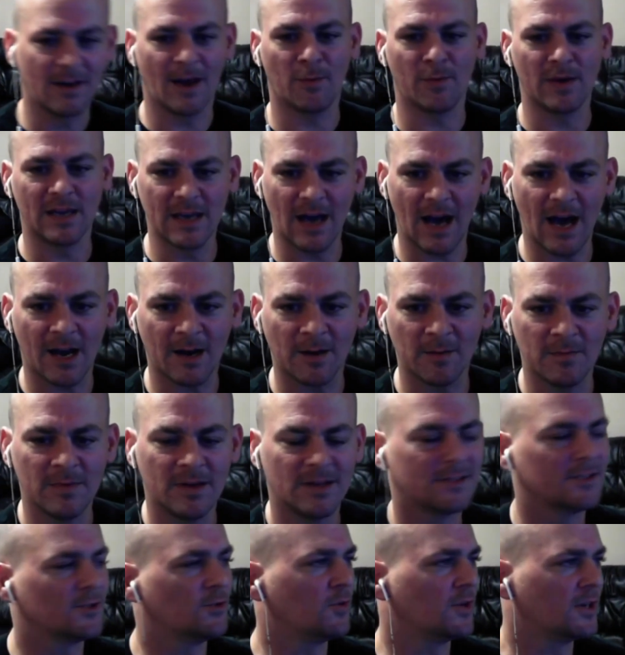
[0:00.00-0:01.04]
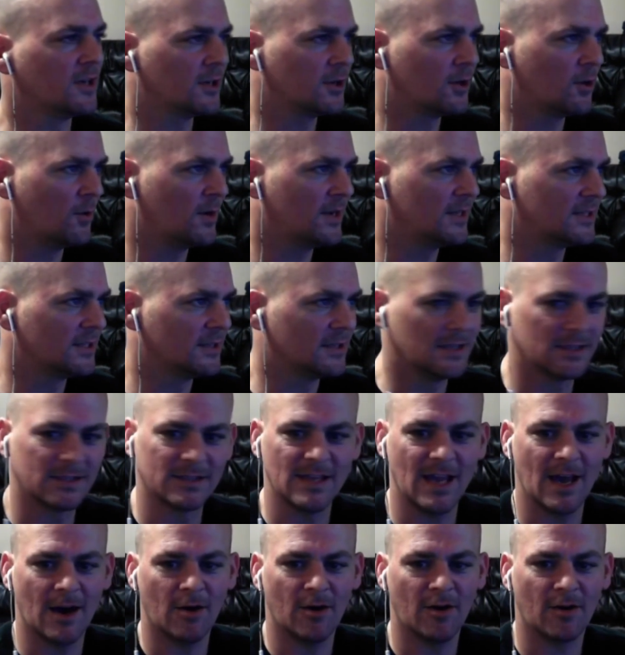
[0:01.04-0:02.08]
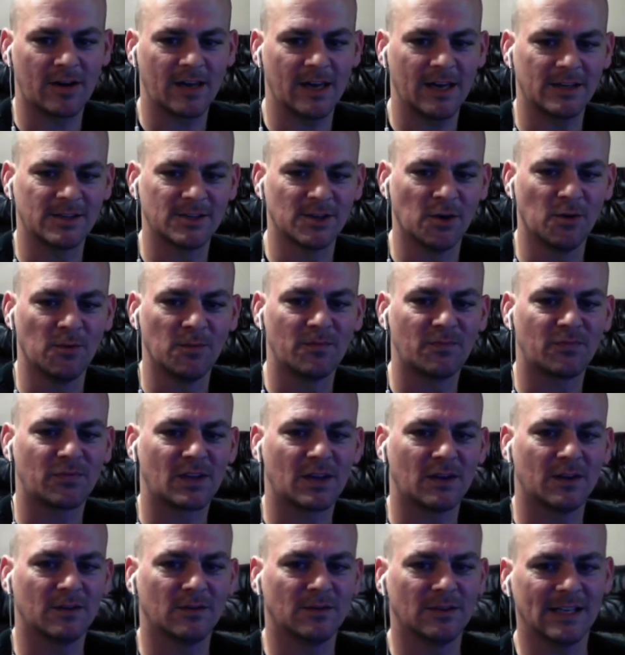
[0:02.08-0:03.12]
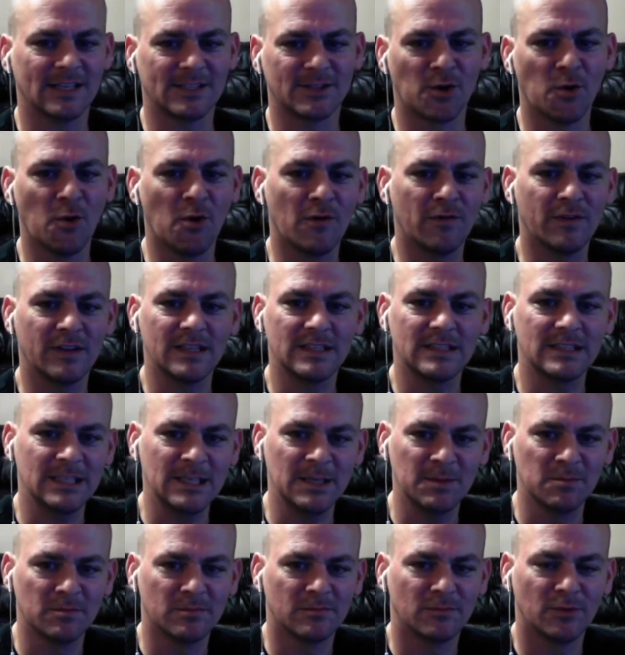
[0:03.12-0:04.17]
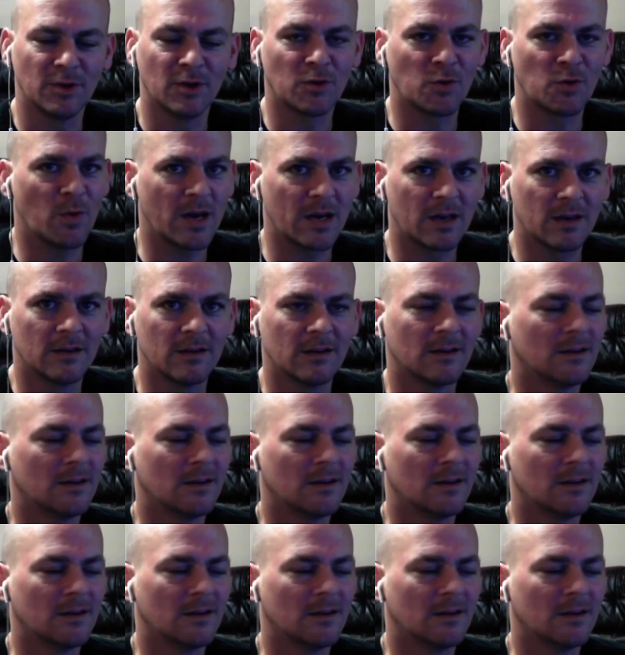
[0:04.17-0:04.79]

and we got him, so we're gonna go into this now, okay? So, let's go over the team real quick.